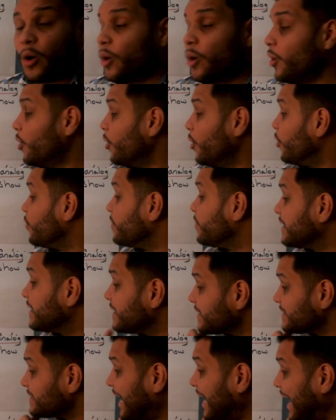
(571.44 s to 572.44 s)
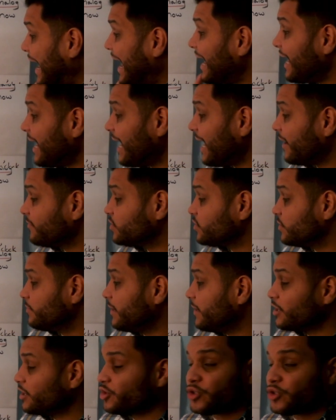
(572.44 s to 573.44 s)
Oh, because I have to
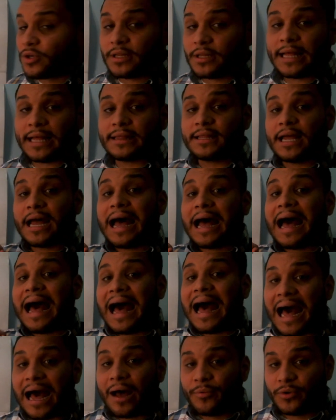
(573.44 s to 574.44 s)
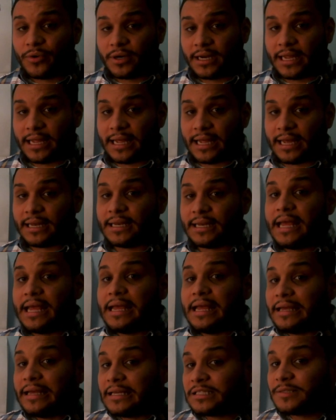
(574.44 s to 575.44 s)
make sure that the hour hand
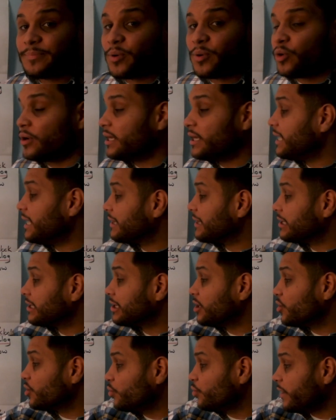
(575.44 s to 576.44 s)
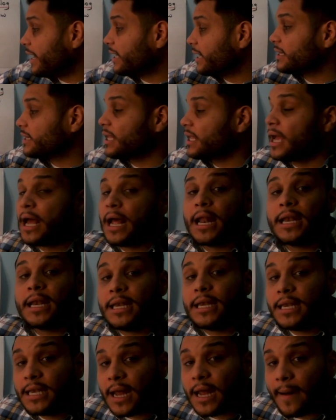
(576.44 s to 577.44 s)
is pointing at the correct
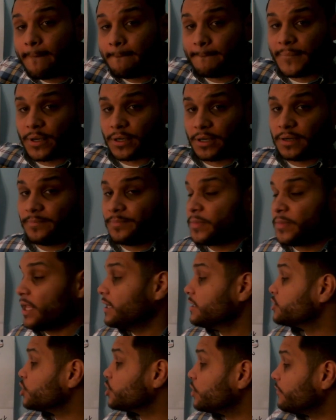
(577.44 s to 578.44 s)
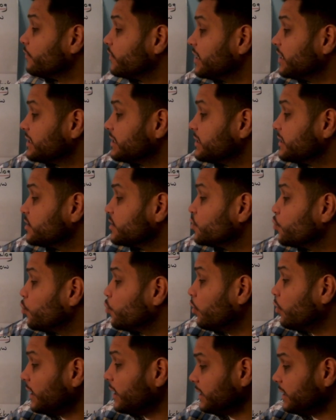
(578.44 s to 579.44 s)
number. So if this is
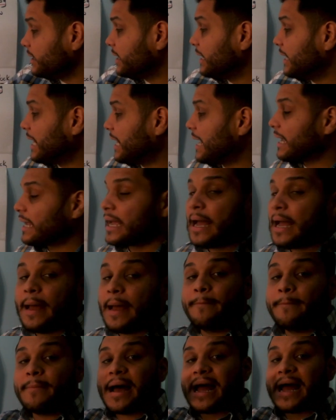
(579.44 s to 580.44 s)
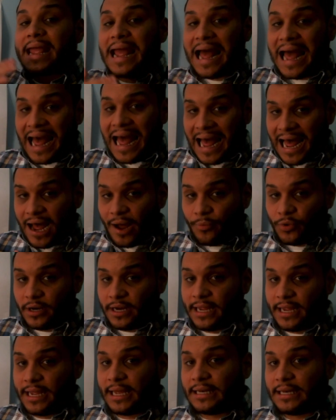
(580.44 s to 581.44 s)
1 o'clock, my
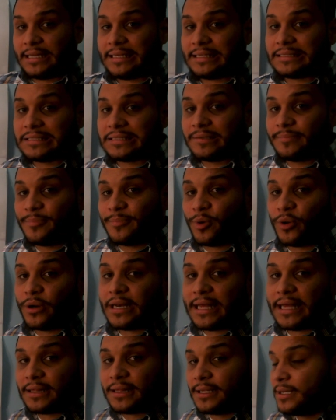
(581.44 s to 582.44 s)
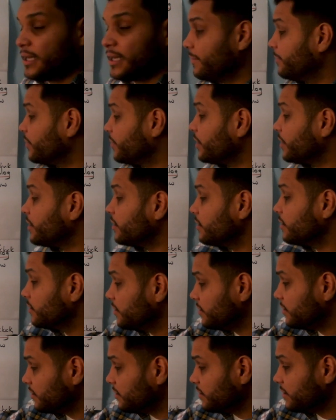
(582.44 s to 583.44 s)
hour hand needs to point at the number,
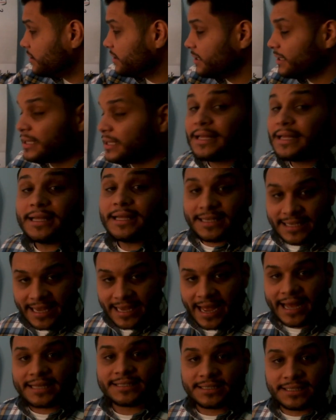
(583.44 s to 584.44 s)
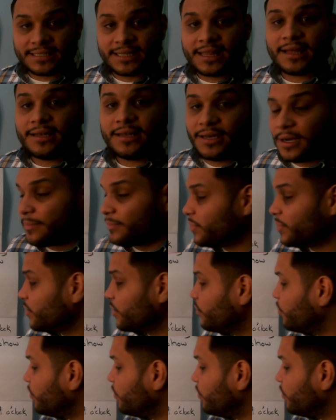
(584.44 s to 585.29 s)
yes, the number